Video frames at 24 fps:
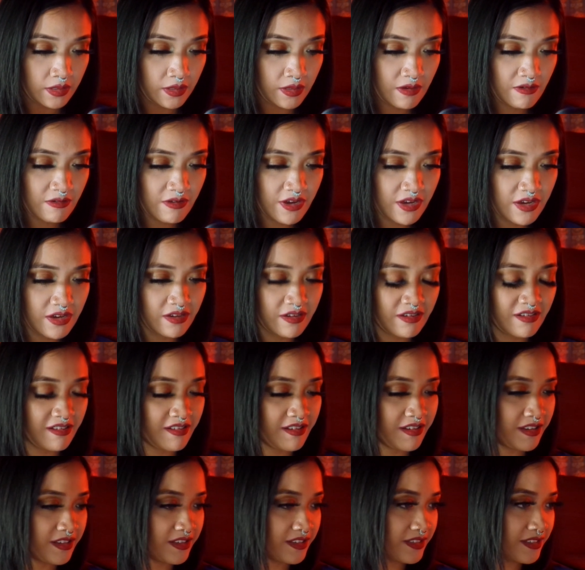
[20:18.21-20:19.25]
Okay.
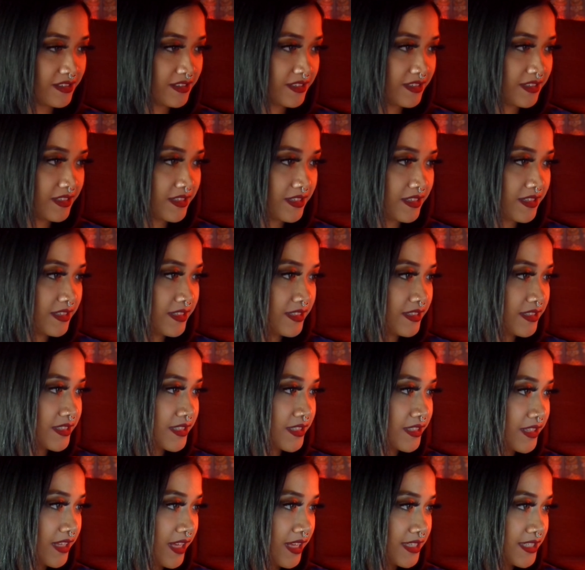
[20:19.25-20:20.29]

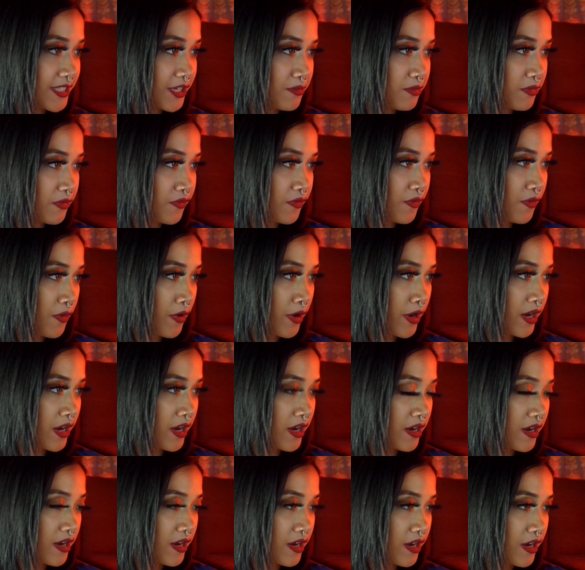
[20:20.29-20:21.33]
So that's our before.
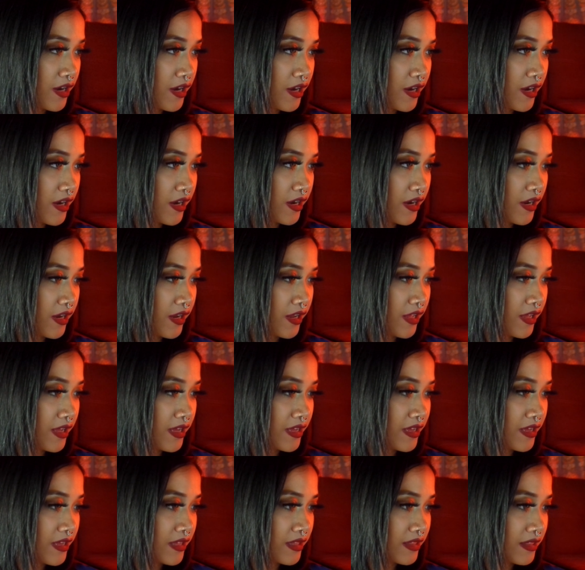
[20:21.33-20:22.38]

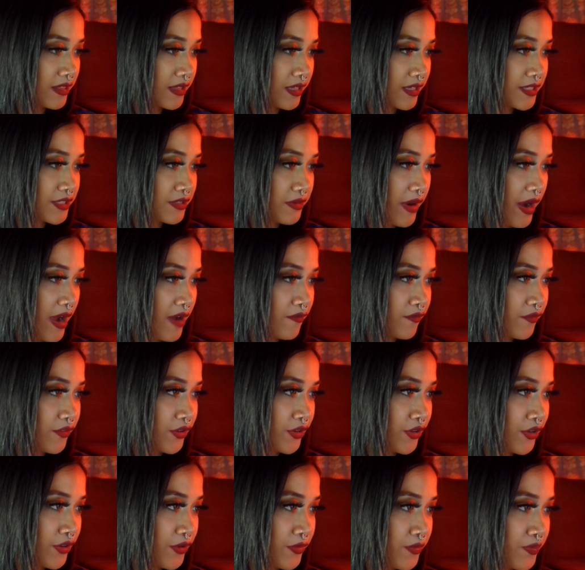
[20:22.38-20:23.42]
That's our
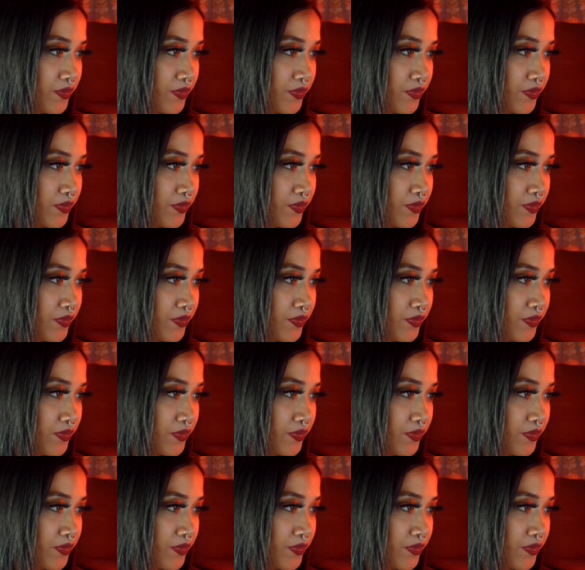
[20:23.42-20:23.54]
after.